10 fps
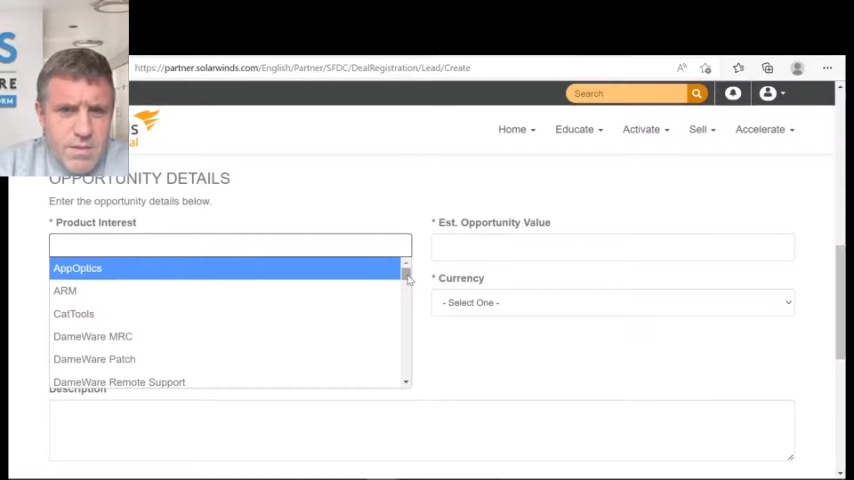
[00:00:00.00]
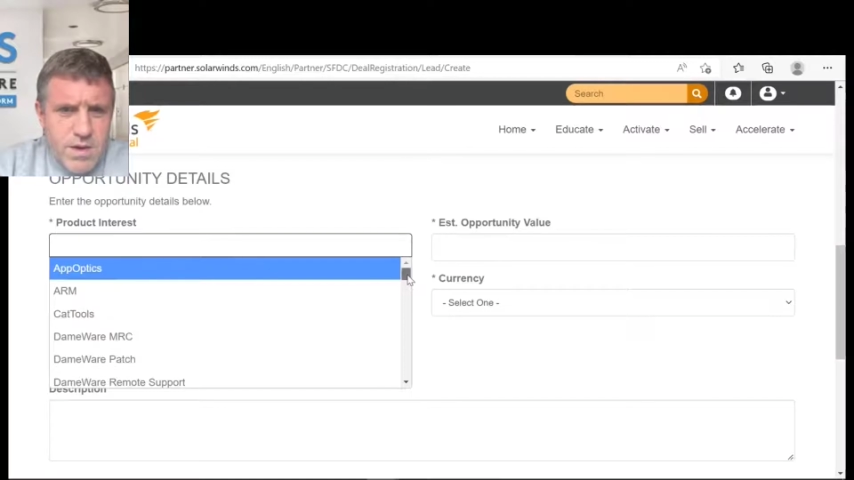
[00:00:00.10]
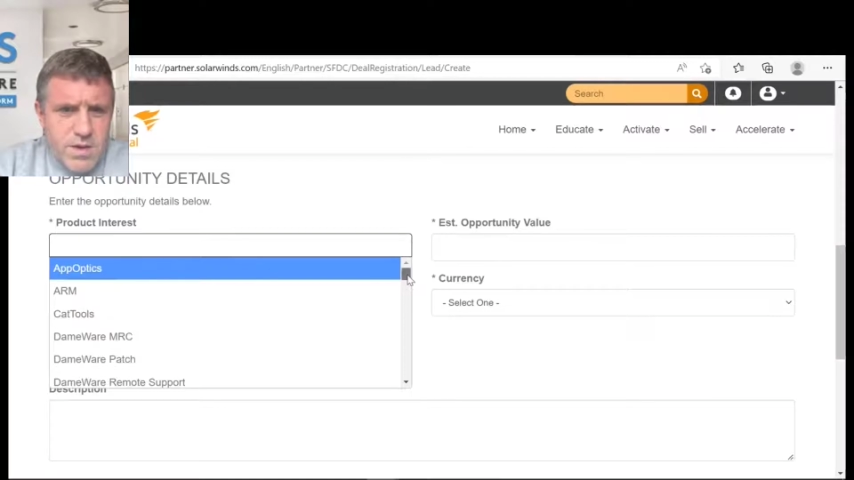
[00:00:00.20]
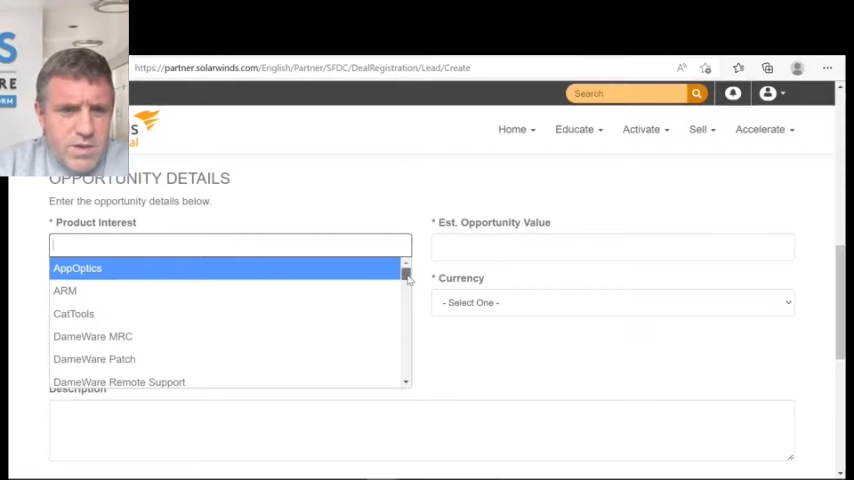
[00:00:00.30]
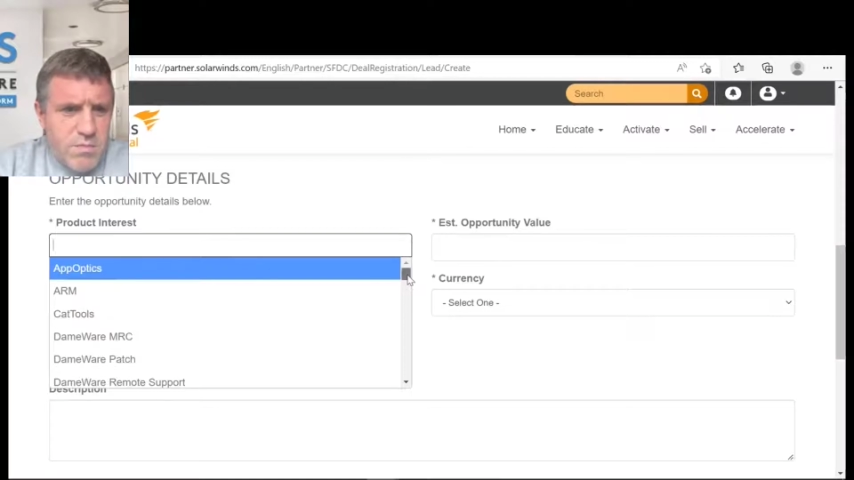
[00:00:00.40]

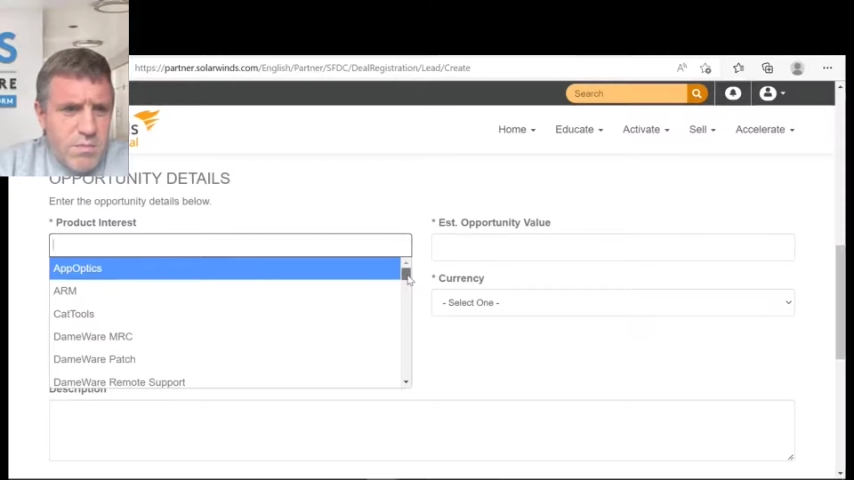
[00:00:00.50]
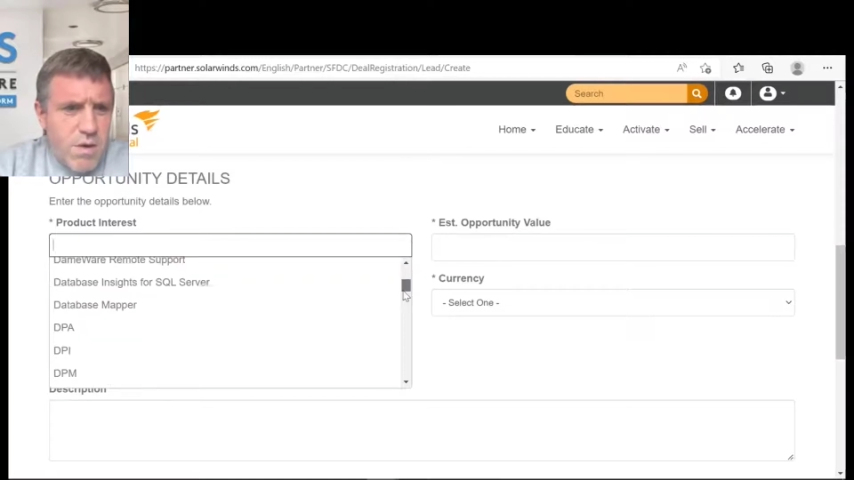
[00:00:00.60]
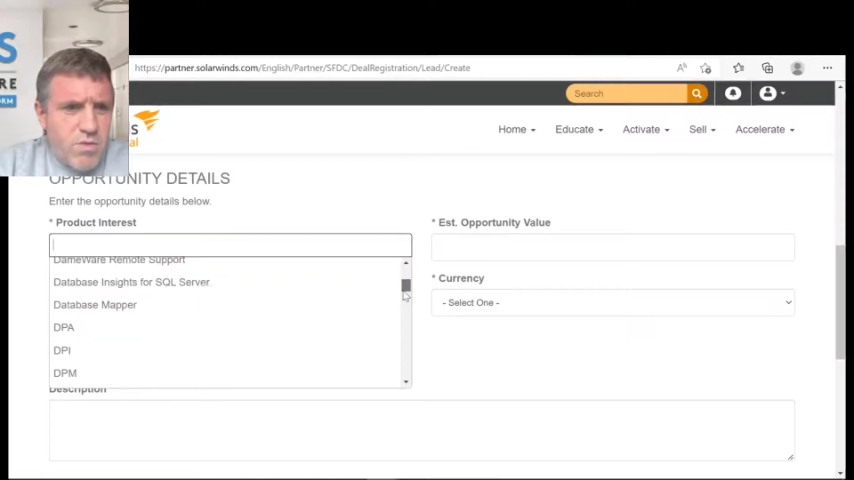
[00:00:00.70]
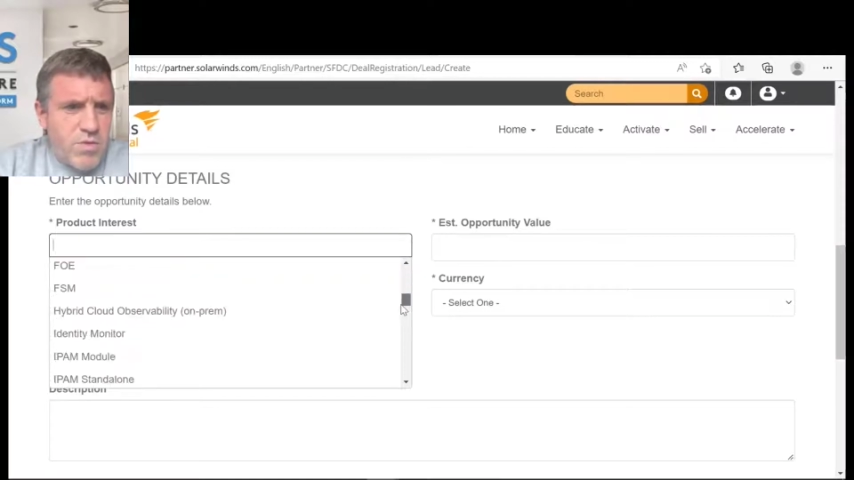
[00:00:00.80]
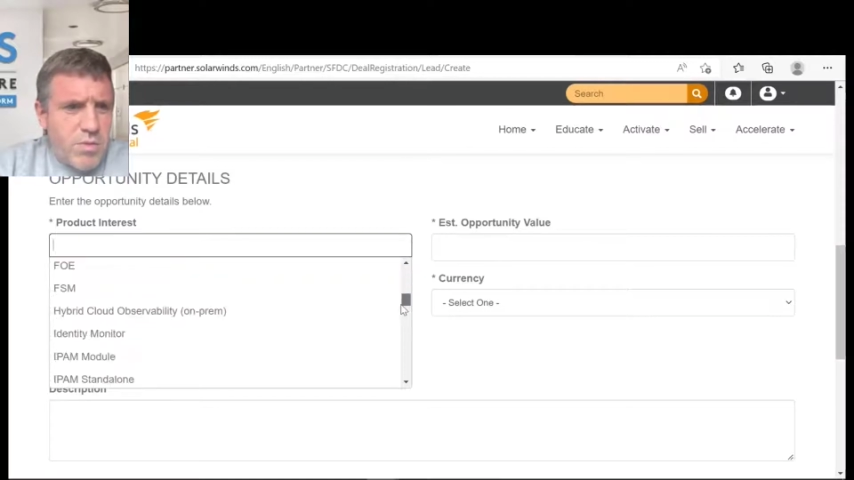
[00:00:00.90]
you can do
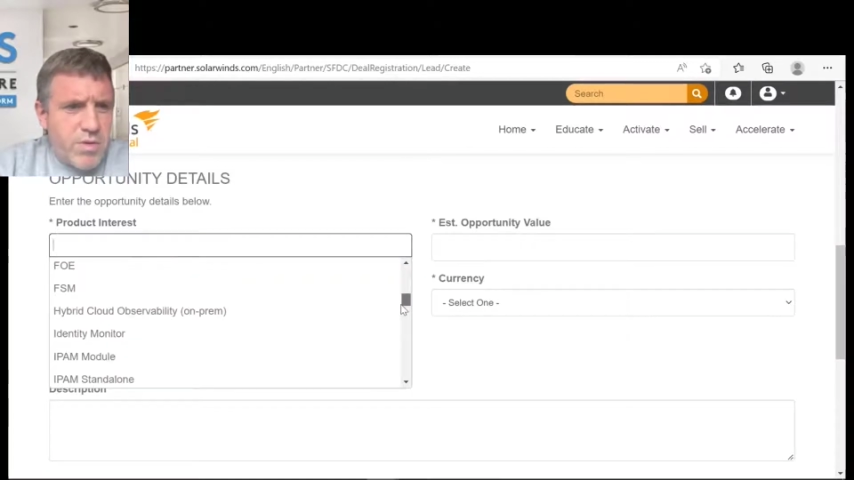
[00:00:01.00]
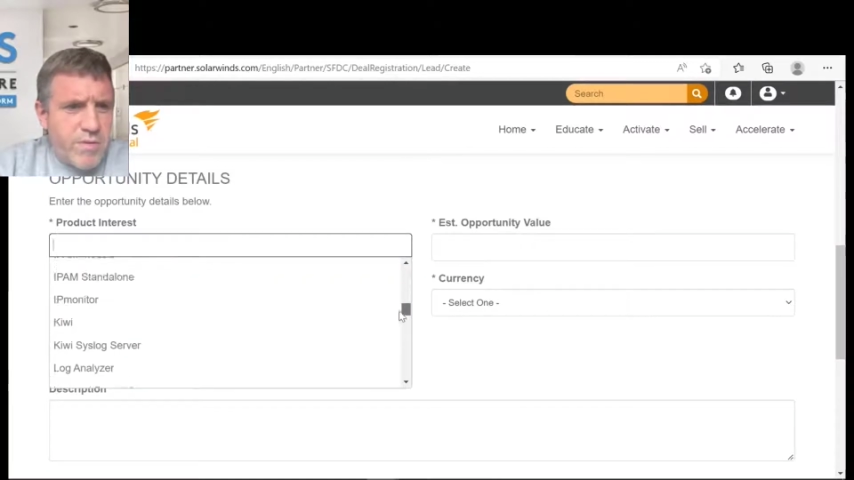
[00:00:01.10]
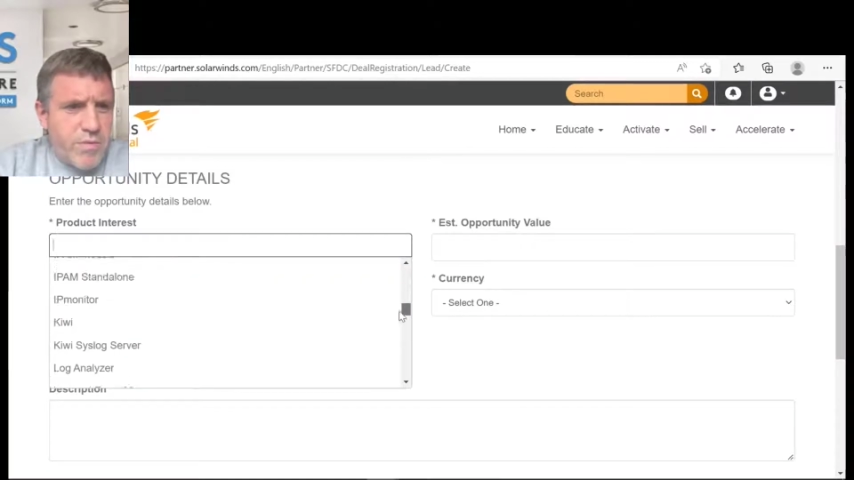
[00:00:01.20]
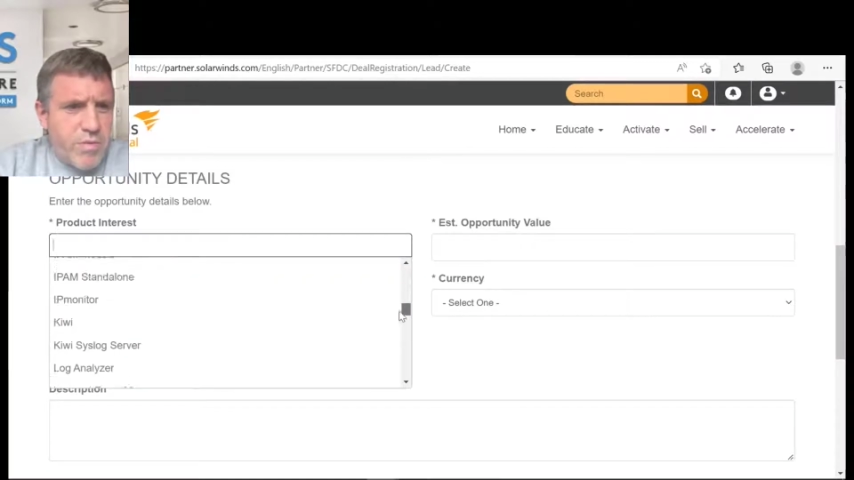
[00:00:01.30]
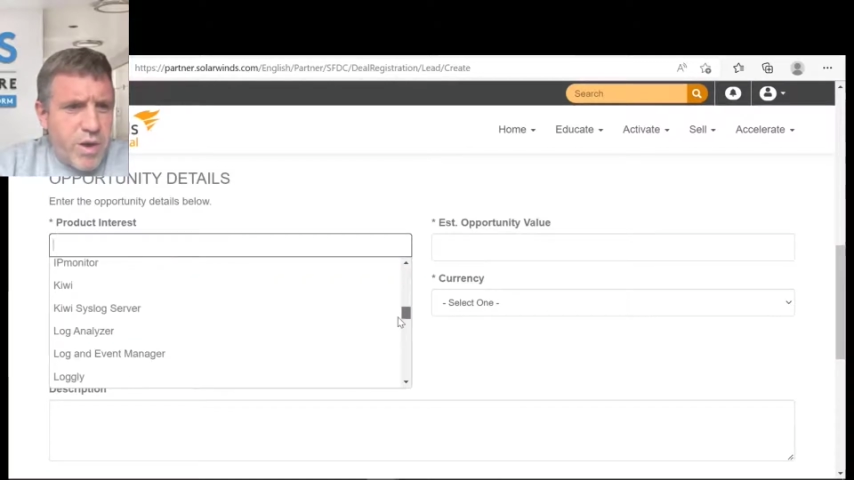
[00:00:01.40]
multiple different